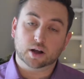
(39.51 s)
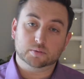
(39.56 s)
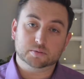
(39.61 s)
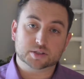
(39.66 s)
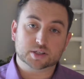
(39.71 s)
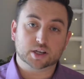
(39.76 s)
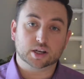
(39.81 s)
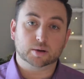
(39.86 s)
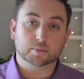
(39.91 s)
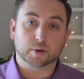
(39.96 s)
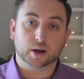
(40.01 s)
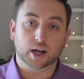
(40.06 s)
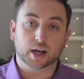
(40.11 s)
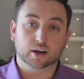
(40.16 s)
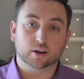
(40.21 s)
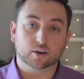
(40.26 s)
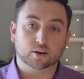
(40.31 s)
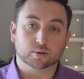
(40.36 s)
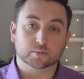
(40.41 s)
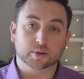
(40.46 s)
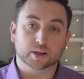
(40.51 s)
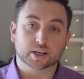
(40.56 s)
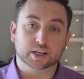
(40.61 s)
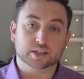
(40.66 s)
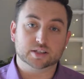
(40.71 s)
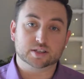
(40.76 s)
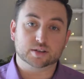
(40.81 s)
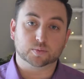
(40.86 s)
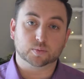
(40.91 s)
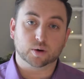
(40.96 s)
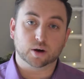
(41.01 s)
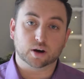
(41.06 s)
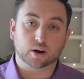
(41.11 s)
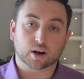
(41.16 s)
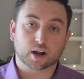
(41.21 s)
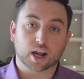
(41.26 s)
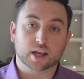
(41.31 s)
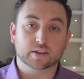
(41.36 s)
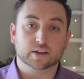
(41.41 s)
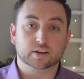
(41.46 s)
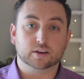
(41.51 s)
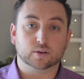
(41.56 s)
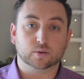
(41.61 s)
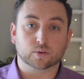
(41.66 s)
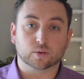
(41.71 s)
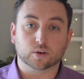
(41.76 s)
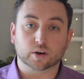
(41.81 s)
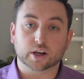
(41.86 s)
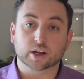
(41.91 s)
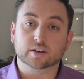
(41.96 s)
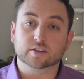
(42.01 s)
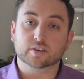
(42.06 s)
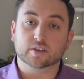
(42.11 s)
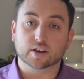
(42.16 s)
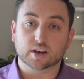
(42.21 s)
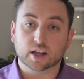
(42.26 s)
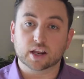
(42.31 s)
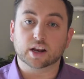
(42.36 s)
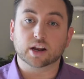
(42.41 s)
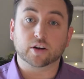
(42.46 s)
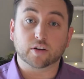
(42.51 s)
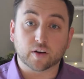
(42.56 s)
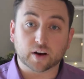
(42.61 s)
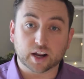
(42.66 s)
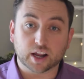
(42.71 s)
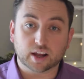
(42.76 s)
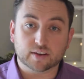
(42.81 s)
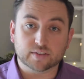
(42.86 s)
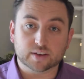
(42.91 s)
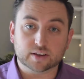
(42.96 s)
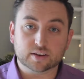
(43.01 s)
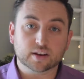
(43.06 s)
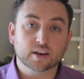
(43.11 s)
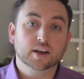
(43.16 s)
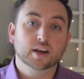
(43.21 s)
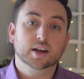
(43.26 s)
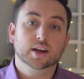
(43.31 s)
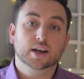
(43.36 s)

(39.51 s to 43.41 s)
I'm just going to buy a home that needs some work, and they don't look into the nitty-gritty of it,